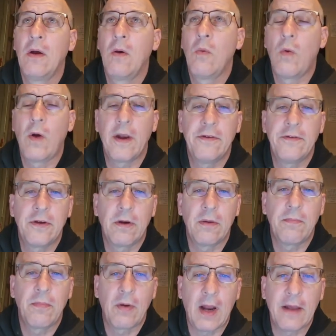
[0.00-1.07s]
What is your
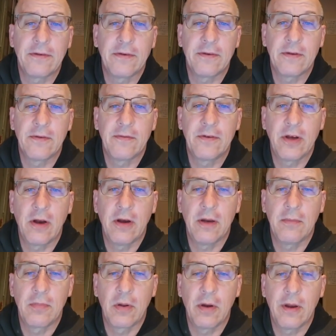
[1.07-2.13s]
process of training
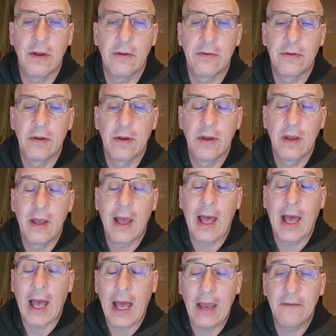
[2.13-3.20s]
employees?
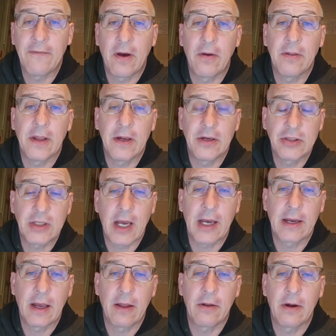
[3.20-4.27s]
I found that a
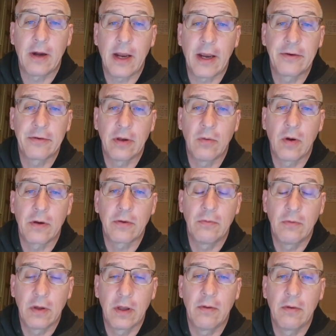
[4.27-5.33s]
shock collar actually works
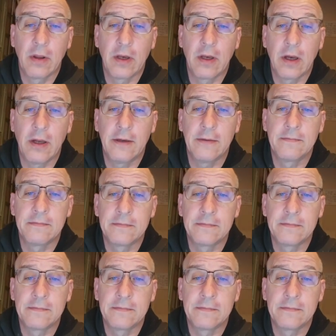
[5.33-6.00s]
really, really good.